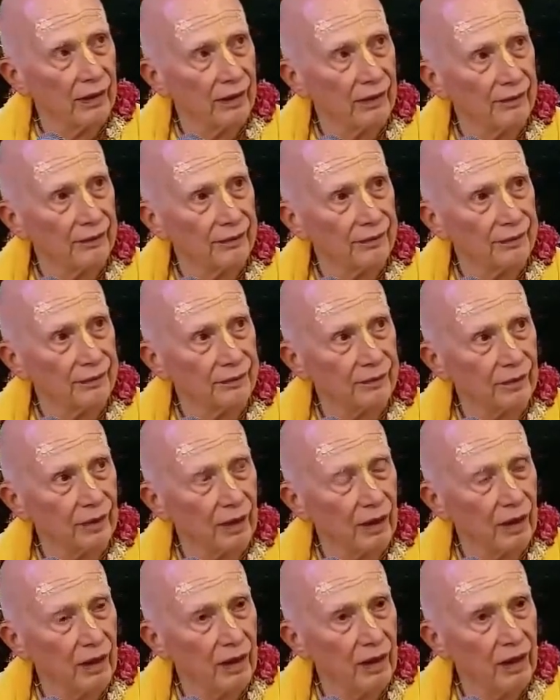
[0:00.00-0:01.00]
Um,
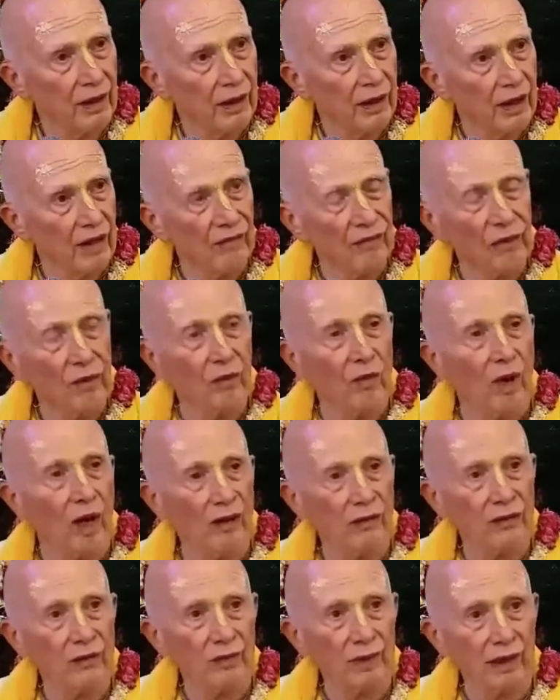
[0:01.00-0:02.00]
if you
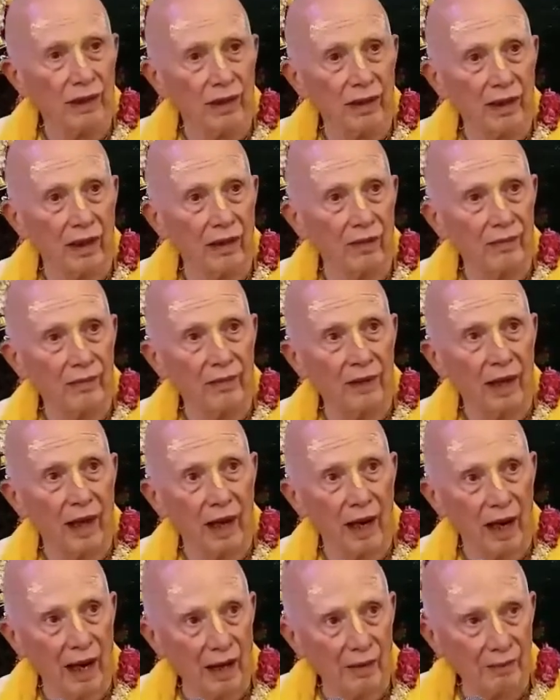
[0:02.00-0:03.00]
want to become
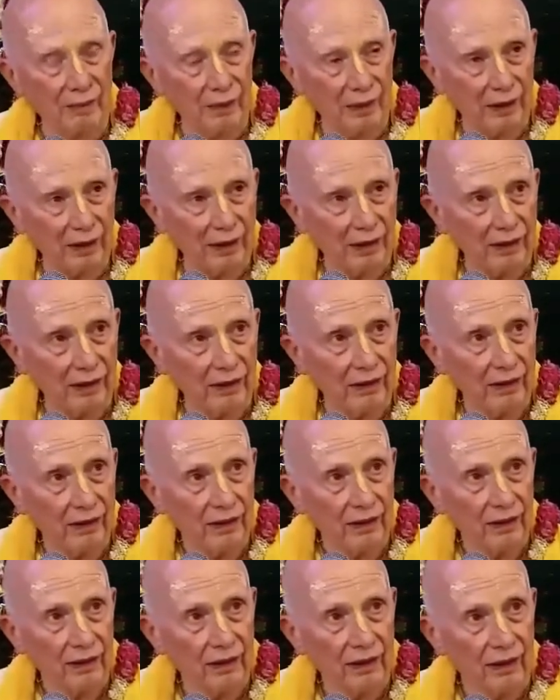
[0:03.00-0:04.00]
happy
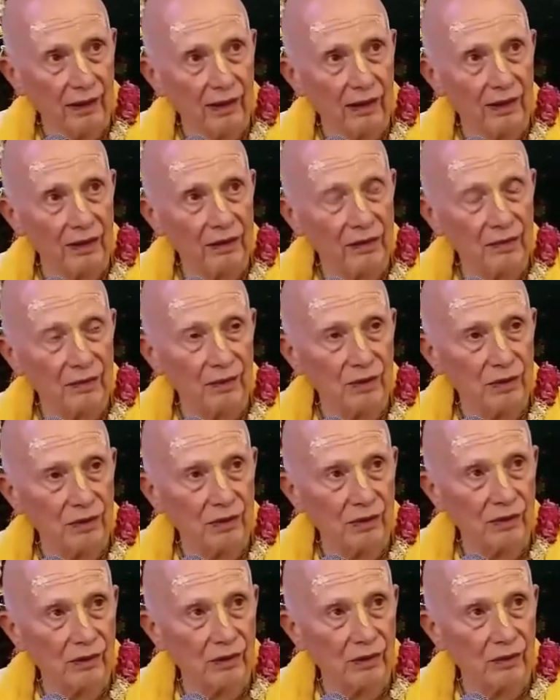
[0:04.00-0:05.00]
in this
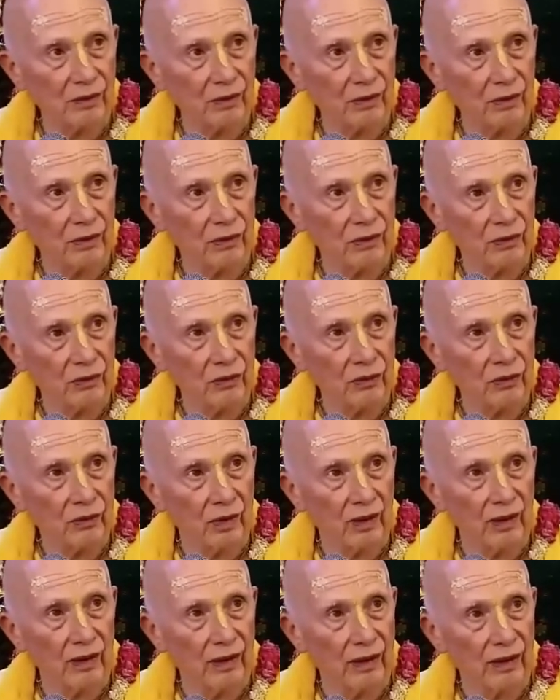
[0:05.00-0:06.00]
material world, do
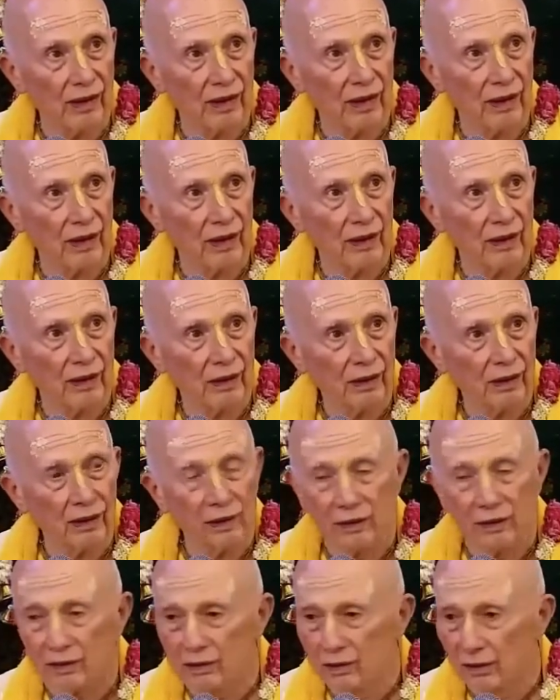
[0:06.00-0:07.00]
one thing:
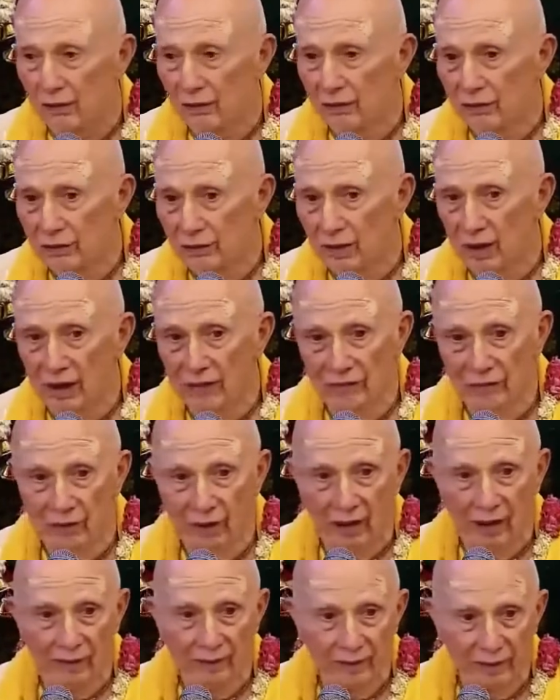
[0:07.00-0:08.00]
don't try for
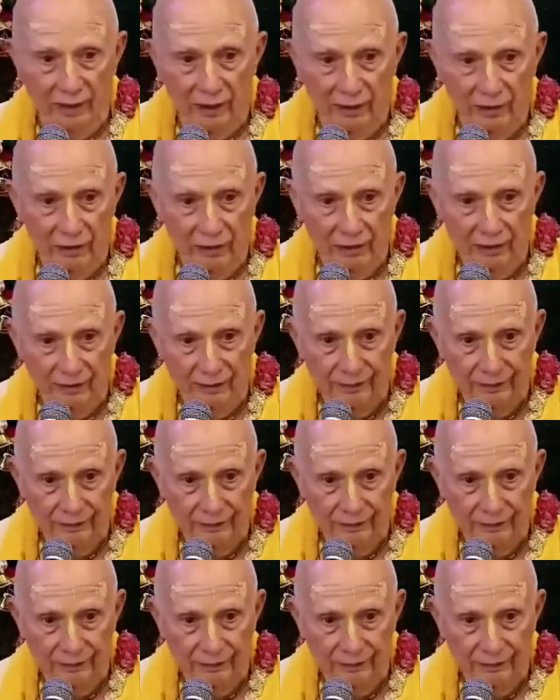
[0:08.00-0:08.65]
happiness.